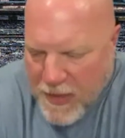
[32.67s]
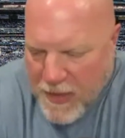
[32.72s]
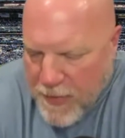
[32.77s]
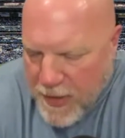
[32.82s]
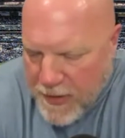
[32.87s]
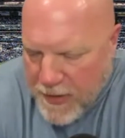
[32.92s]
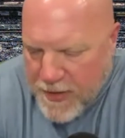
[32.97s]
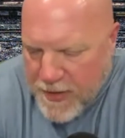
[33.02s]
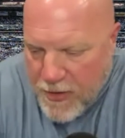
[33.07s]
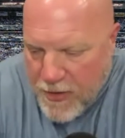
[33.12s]

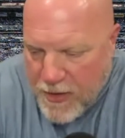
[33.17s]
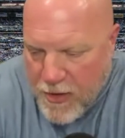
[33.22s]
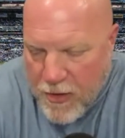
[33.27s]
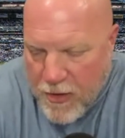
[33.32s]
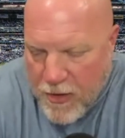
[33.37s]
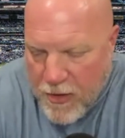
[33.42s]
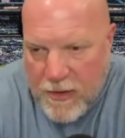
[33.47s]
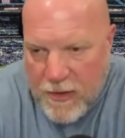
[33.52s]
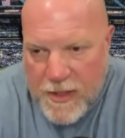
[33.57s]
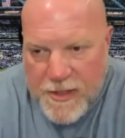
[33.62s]
But Derek
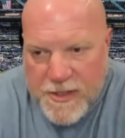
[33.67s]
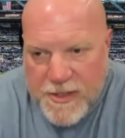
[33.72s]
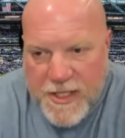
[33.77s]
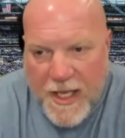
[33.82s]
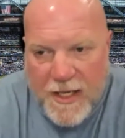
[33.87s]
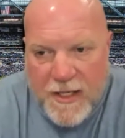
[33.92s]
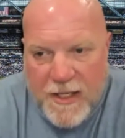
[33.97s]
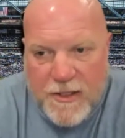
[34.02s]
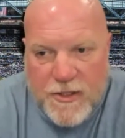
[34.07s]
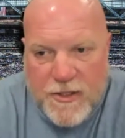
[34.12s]
Carr is
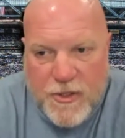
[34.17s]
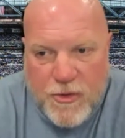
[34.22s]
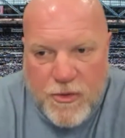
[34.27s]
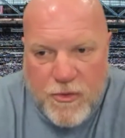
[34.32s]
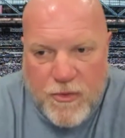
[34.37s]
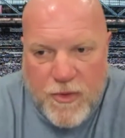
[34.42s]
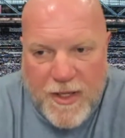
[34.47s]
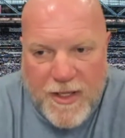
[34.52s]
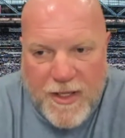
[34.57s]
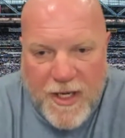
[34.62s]
headed
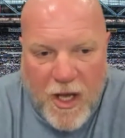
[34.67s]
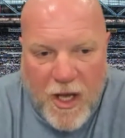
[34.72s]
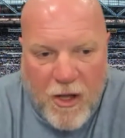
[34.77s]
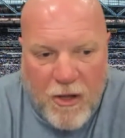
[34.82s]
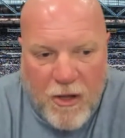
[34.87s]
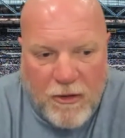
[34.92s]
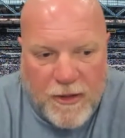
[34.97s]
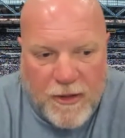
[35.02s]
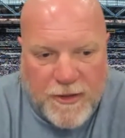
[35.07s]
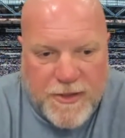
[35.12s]
to
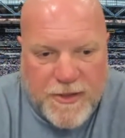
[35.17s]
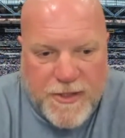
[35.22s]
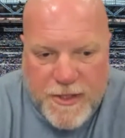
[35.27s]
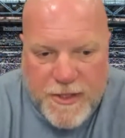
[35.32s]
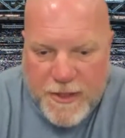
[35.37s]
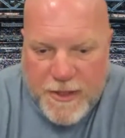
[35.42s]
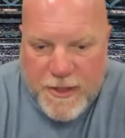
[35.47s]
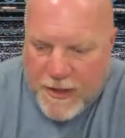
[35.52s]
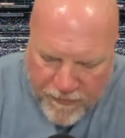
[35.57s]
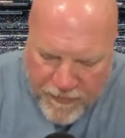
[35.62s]
Nolans.
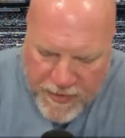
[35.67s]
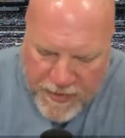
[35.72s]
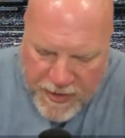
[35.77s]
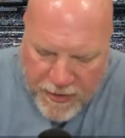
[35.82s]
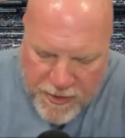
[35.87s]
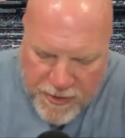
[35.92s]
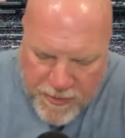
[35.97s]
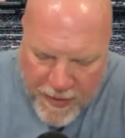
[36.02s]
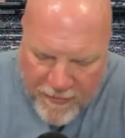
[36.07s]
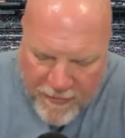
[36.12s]
a
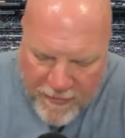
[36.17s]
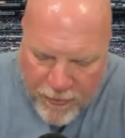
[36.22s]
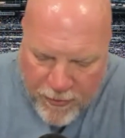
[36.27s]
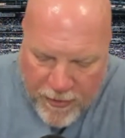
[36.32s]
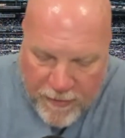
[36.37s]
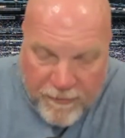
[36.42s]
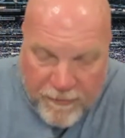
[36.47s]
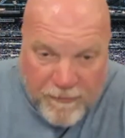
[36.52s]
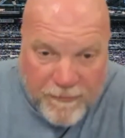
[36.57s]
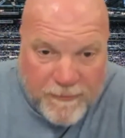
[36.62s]
good spot for
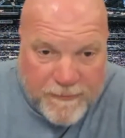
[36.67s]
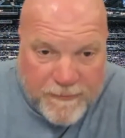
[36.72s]
him?